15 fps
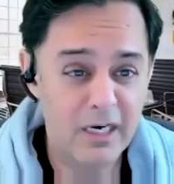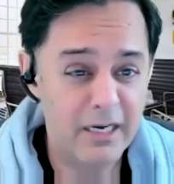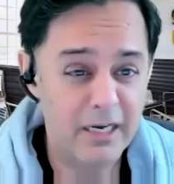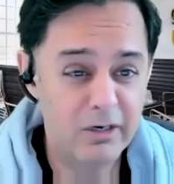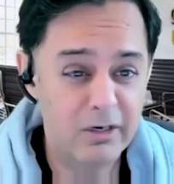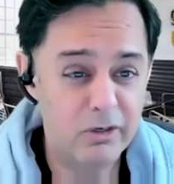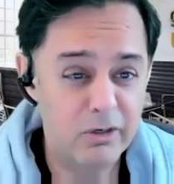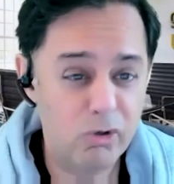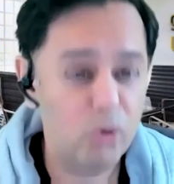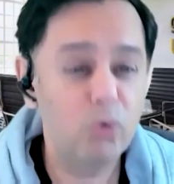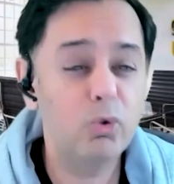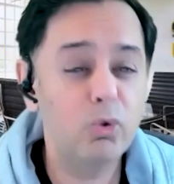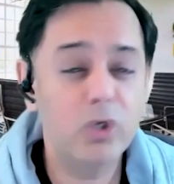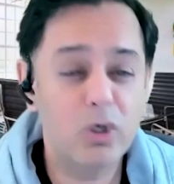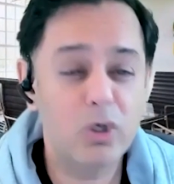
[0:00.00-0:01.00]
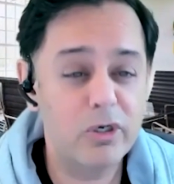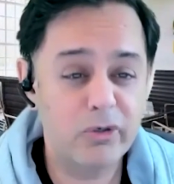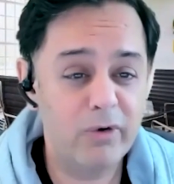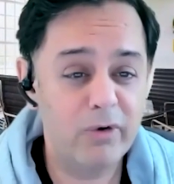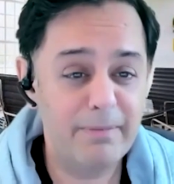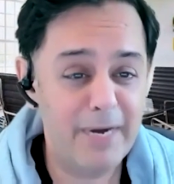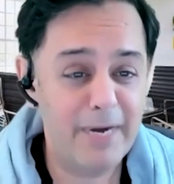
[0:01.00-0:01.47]
like a true
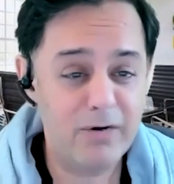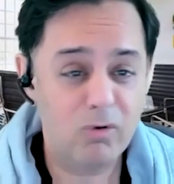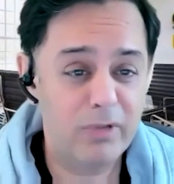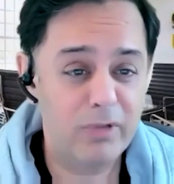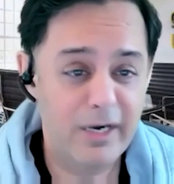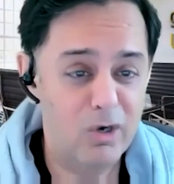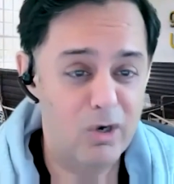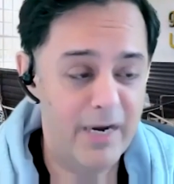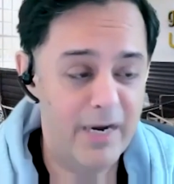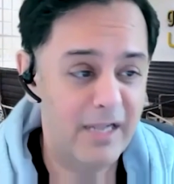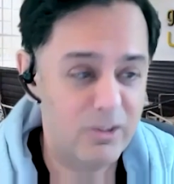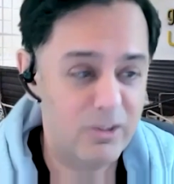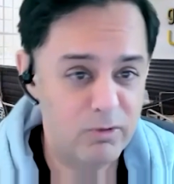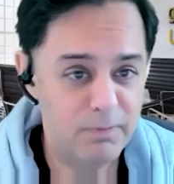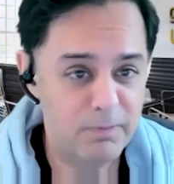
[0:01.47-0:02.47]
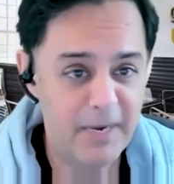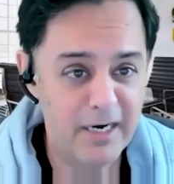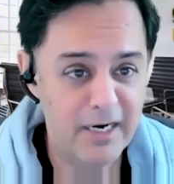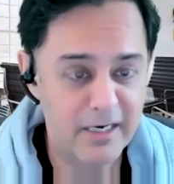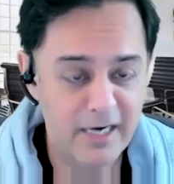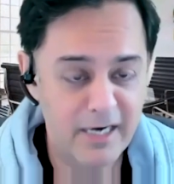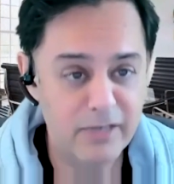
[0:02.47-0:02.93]
tertiary metro that no one else was
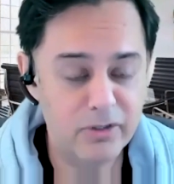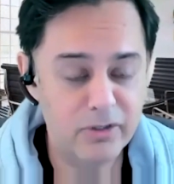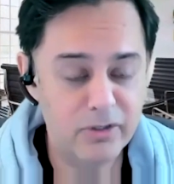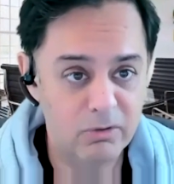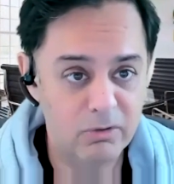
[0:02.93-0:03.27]
paying attention